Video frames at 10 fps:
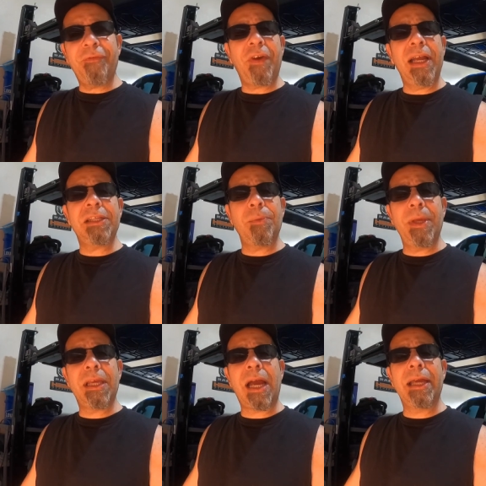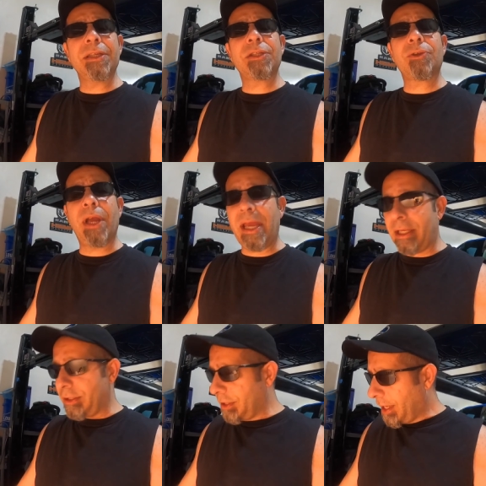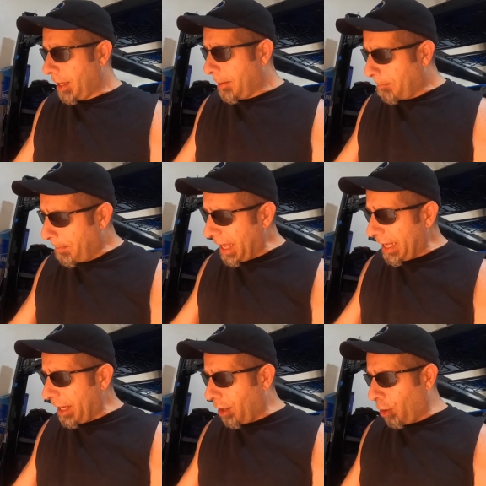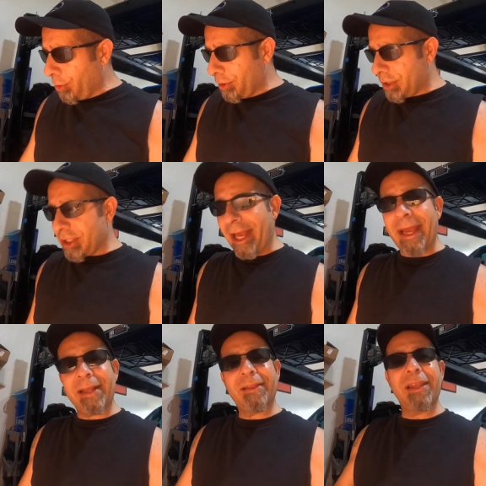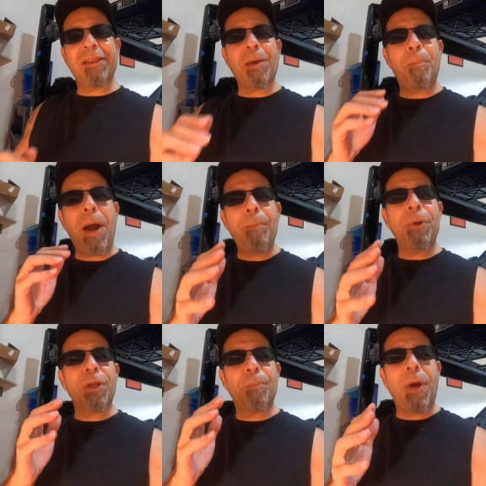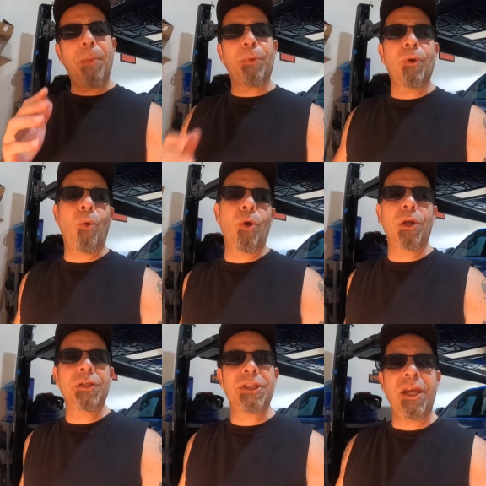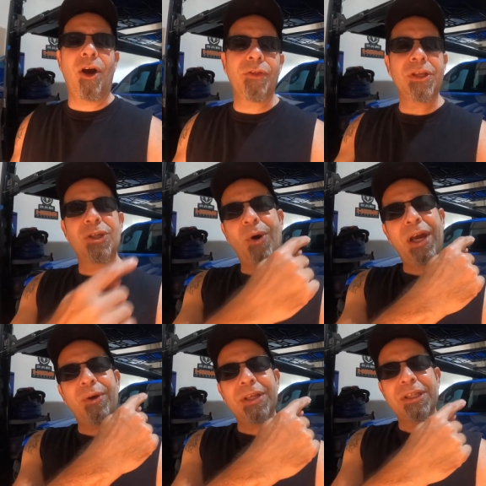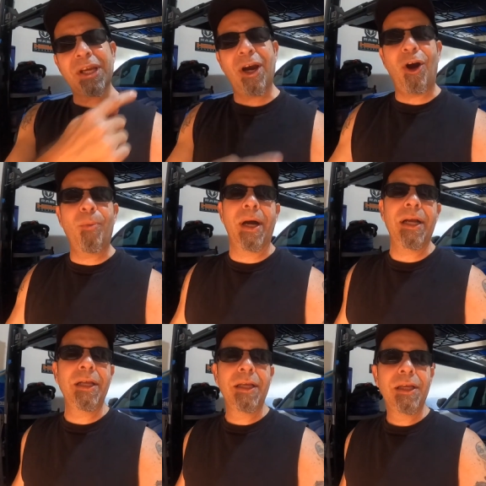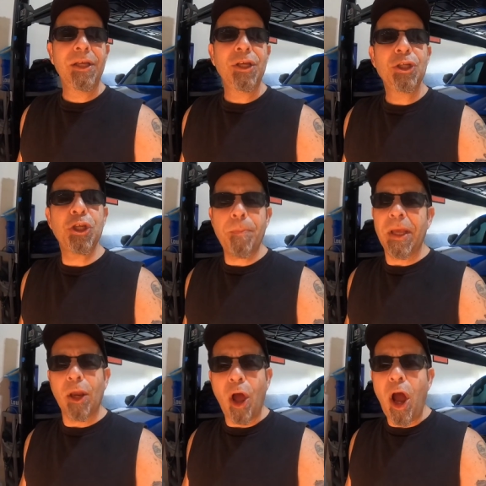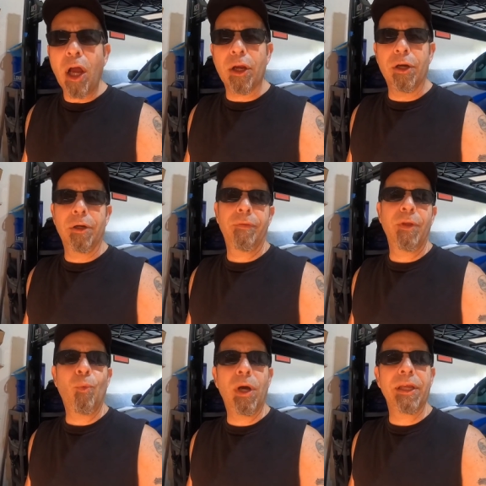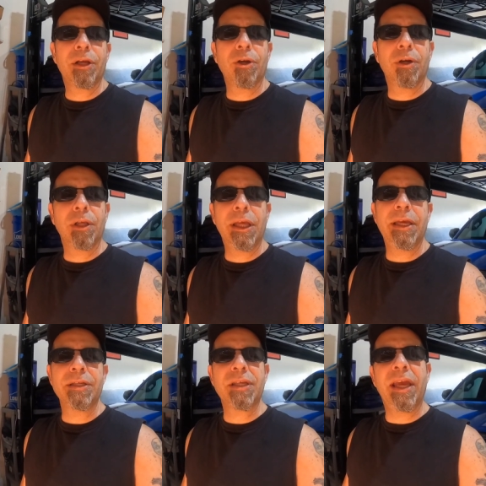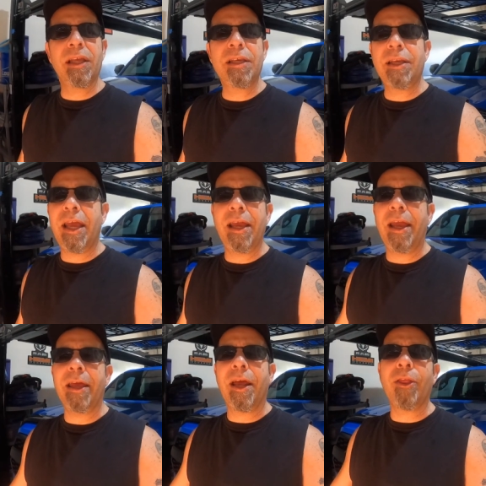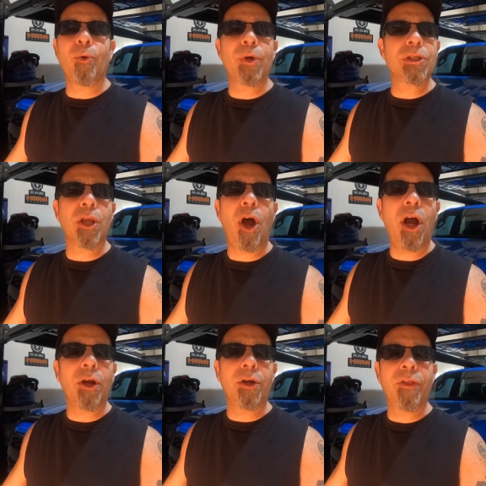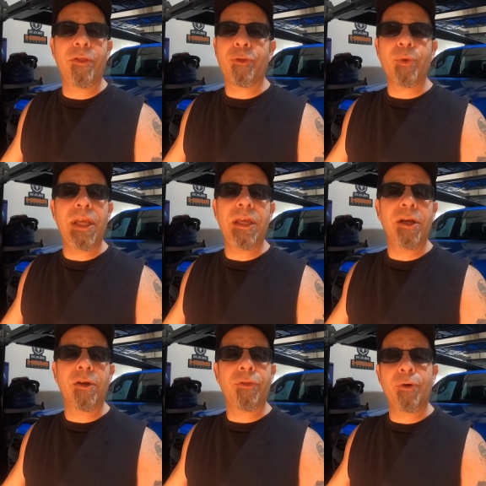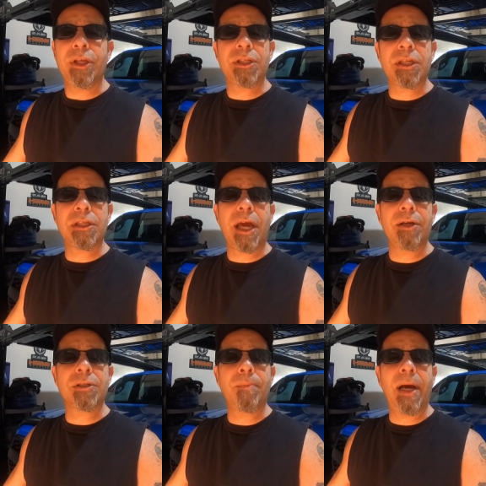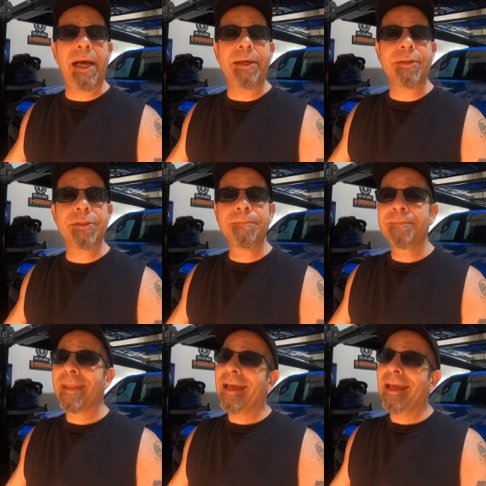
I find to be kind of strange. Many owners think that the bumper-to-bumper warranty on the Toyota Tacoma should be longer than what it currently is. In, in other words, longer than three year, thirty-six thousand miles.